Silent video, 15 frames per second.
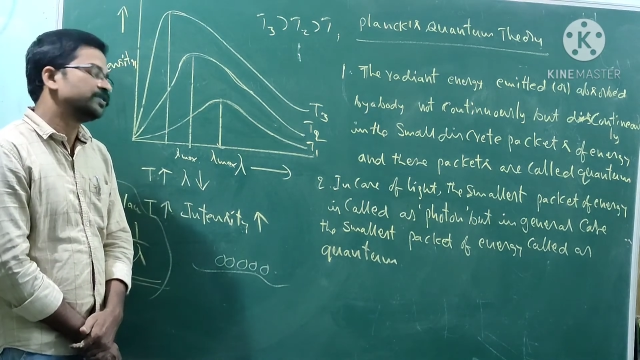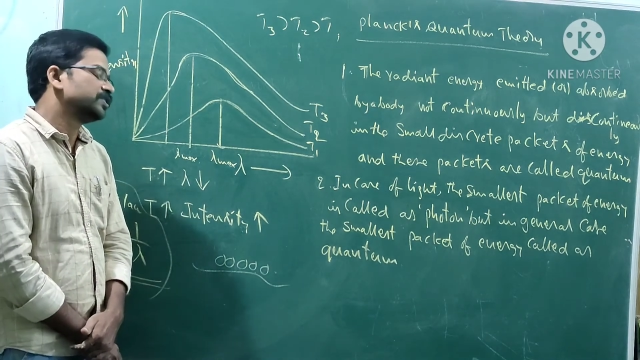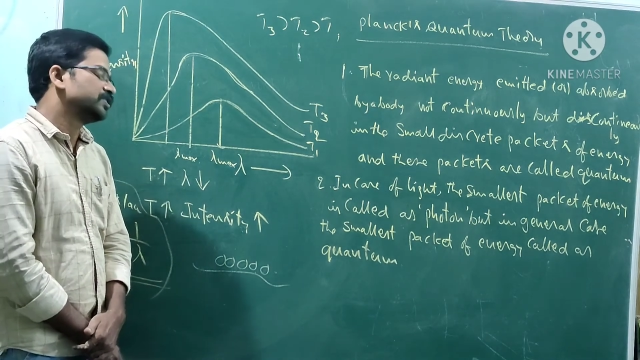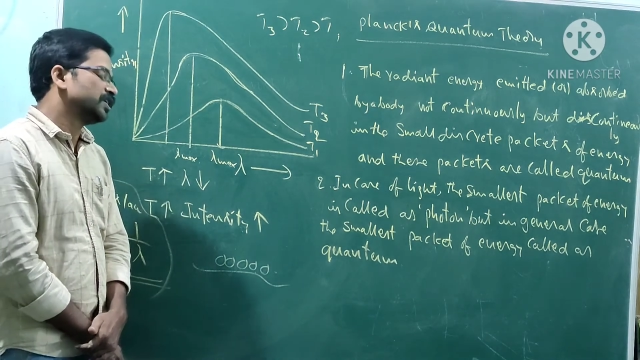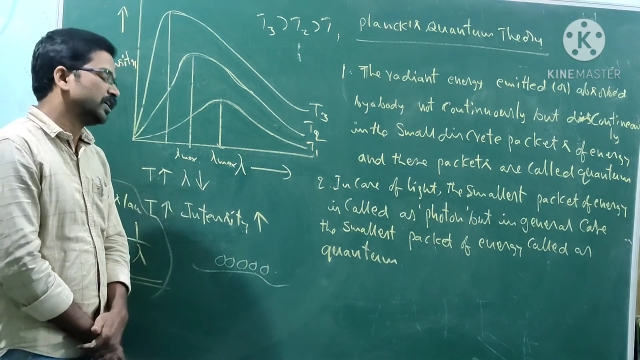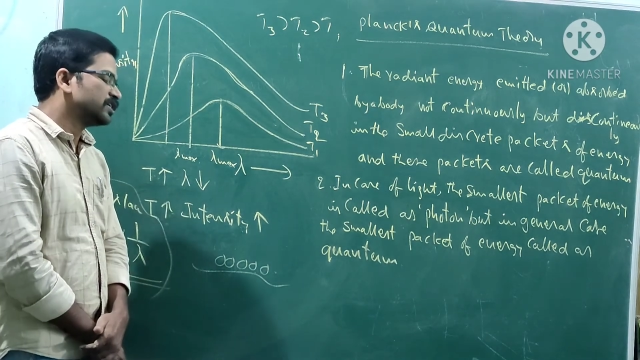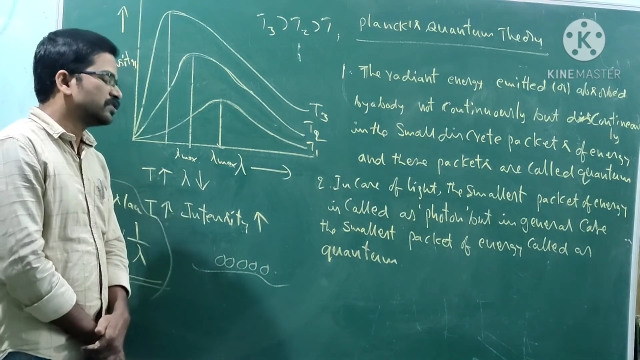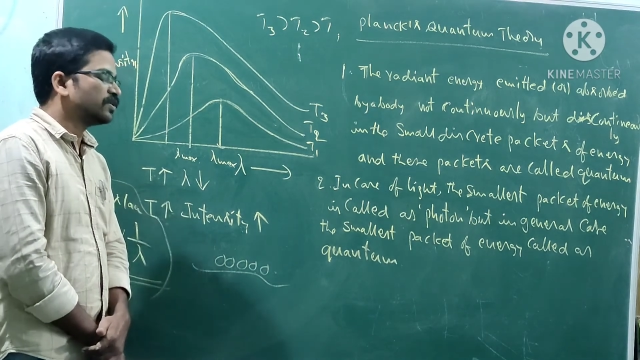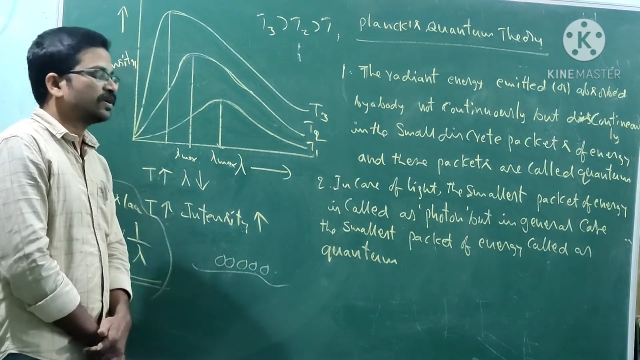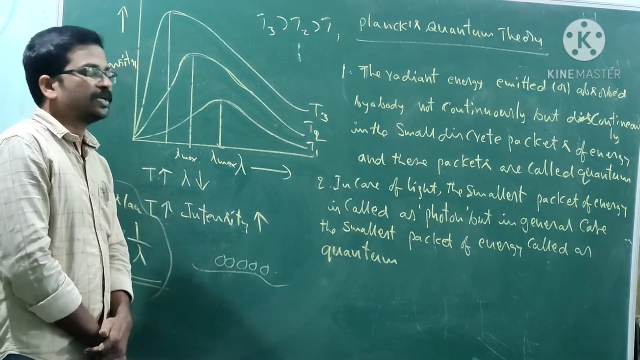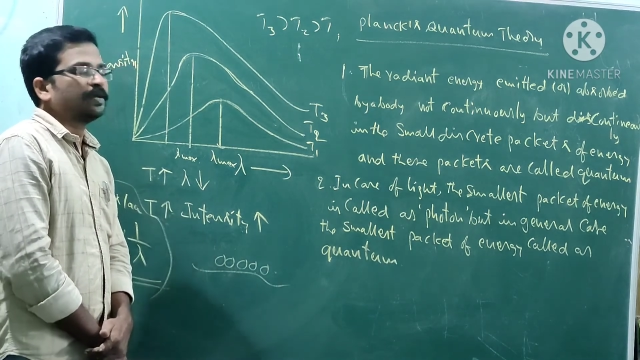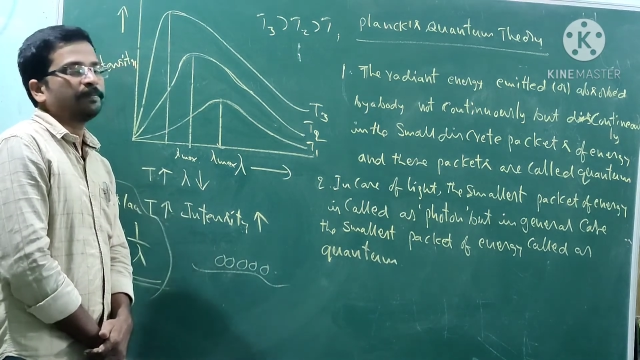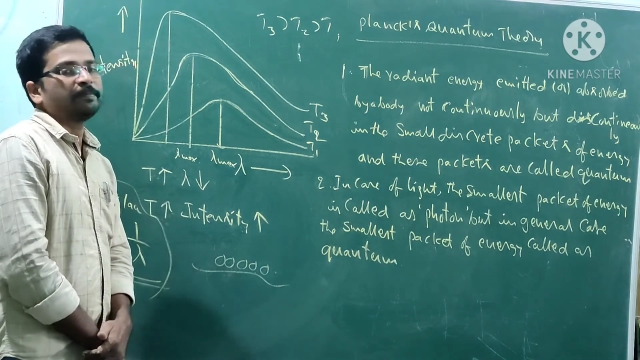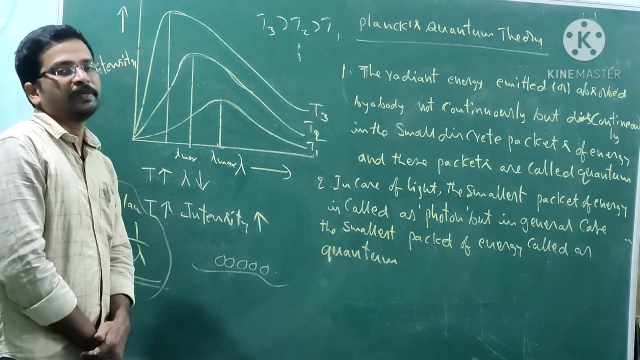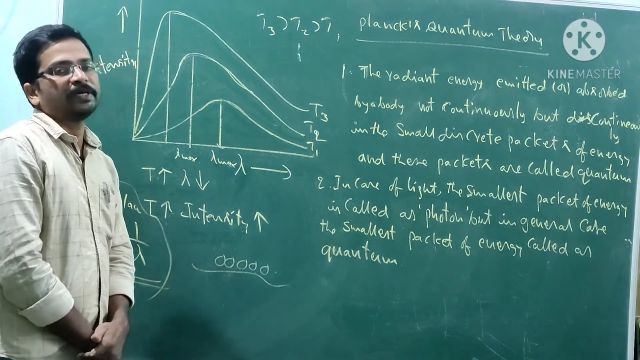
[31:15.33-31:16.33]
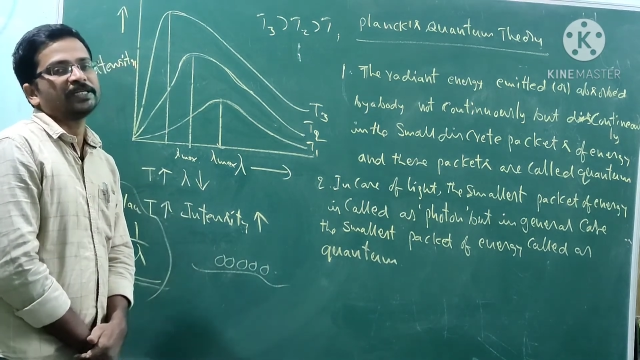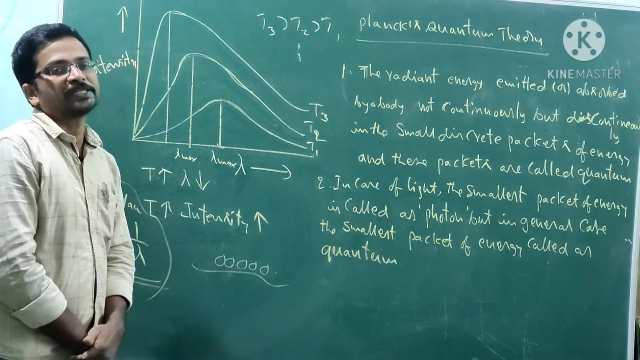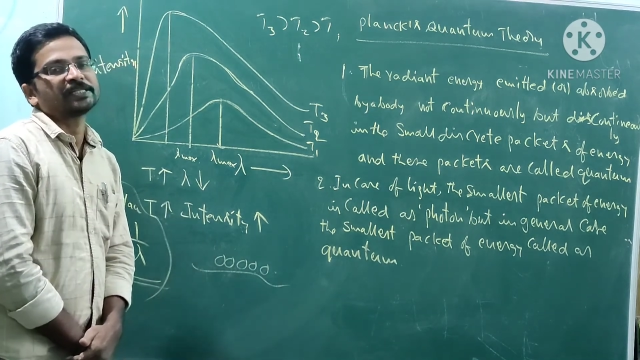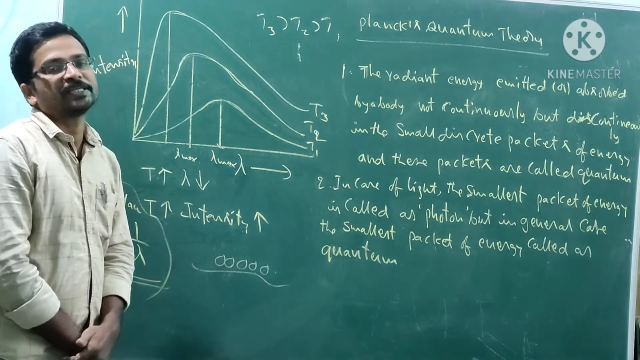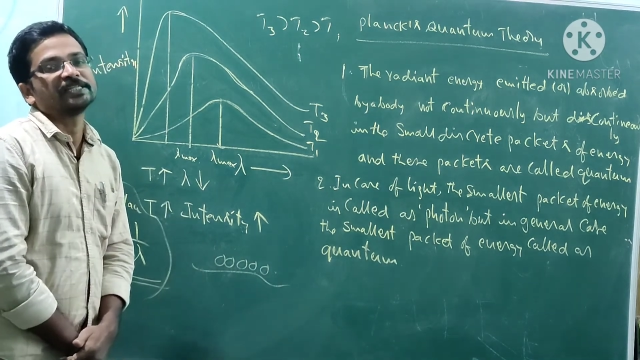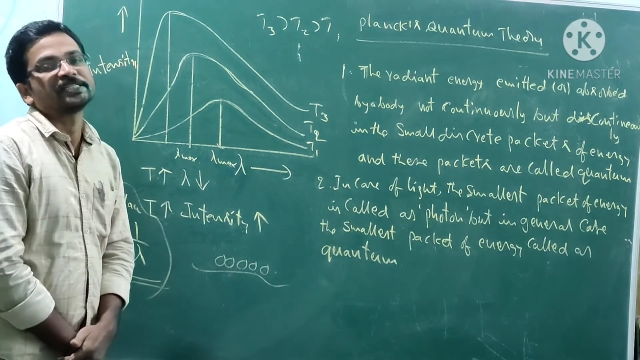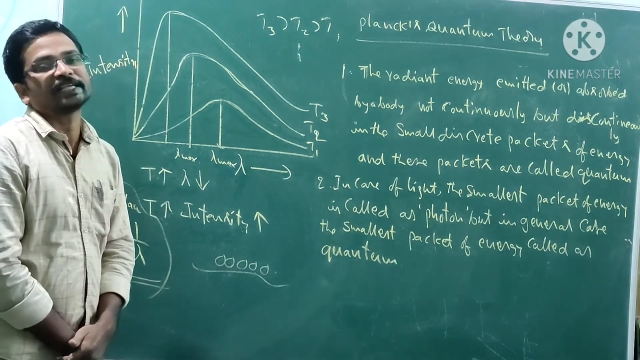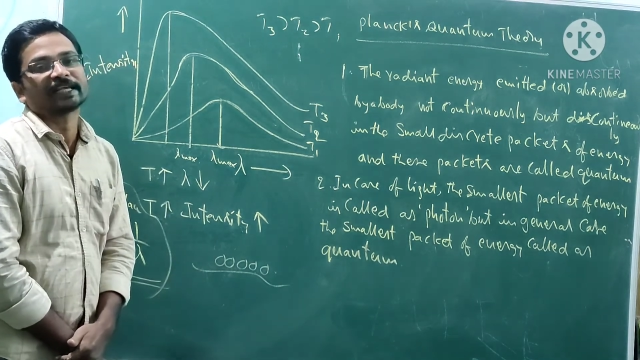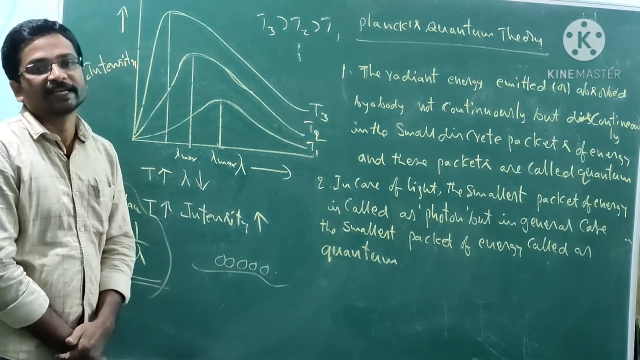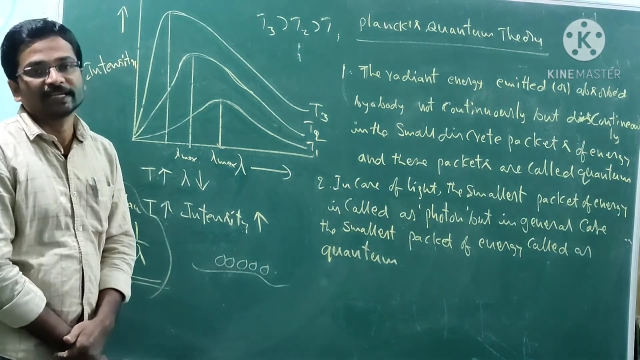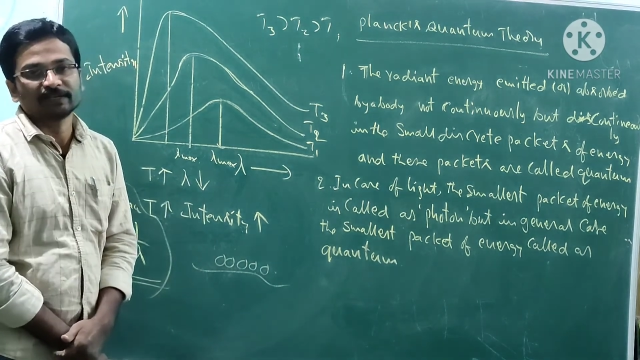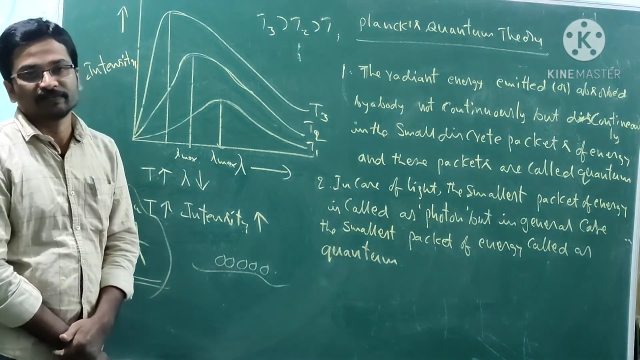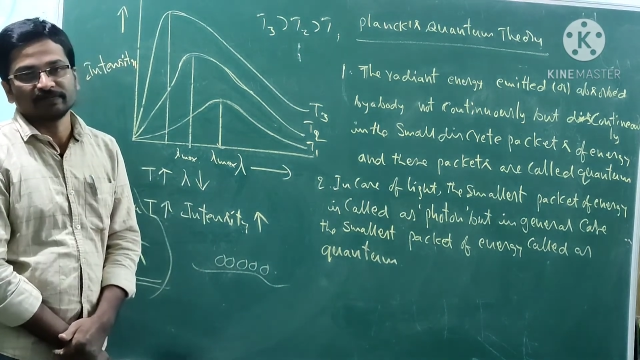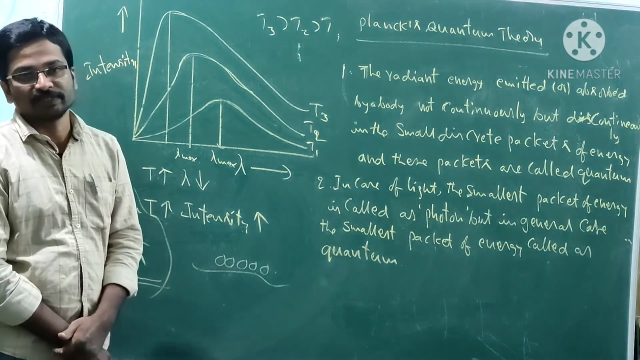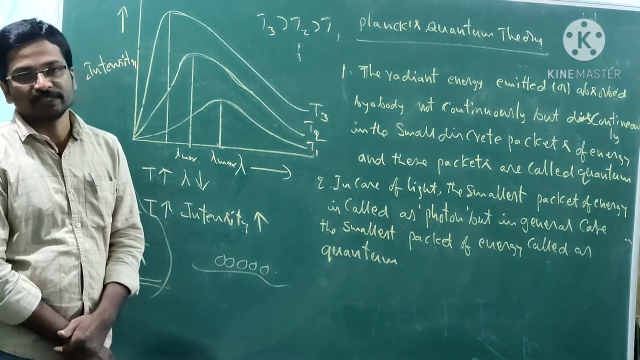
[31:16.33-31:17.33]
which is also reappears in second
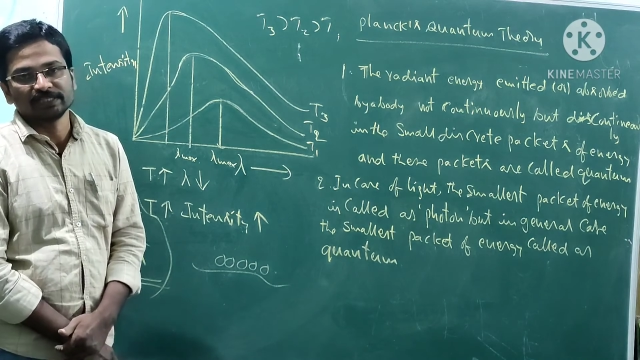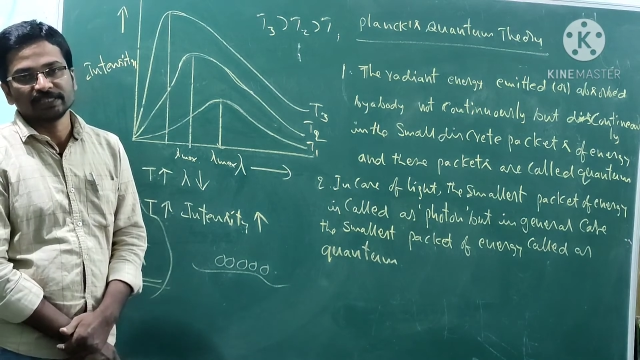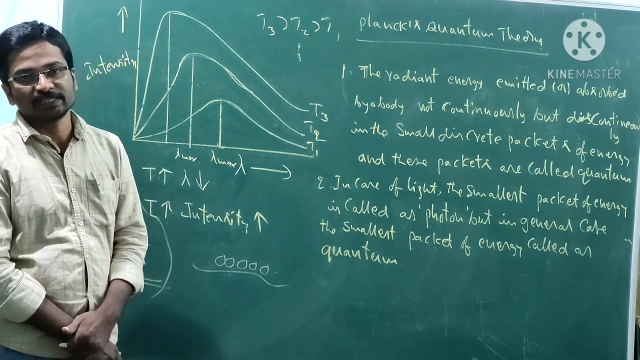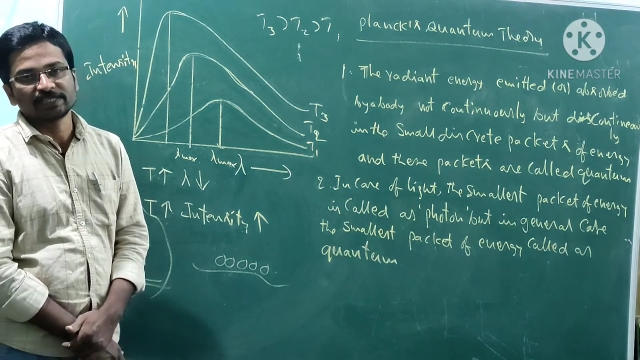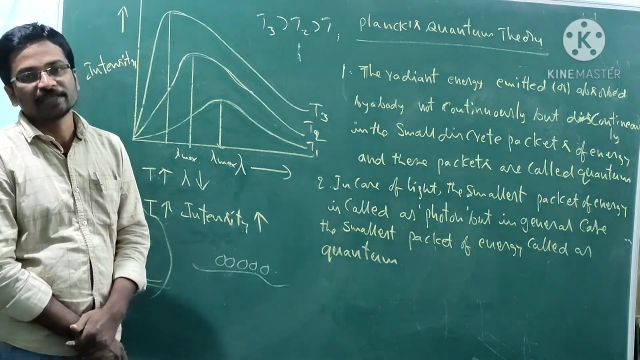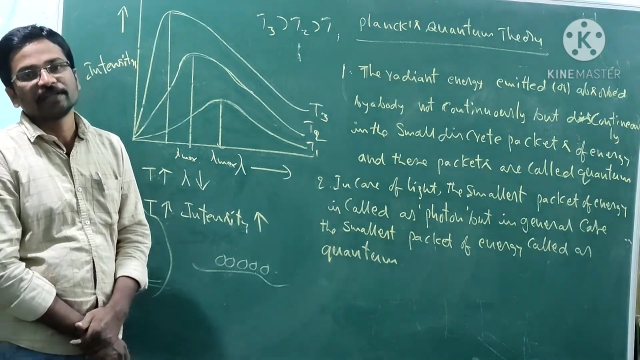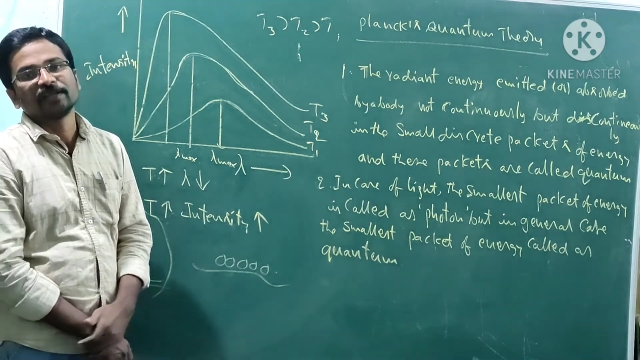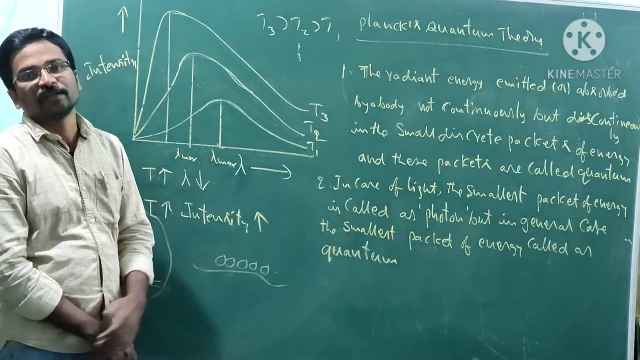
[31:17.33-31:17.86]
year physics,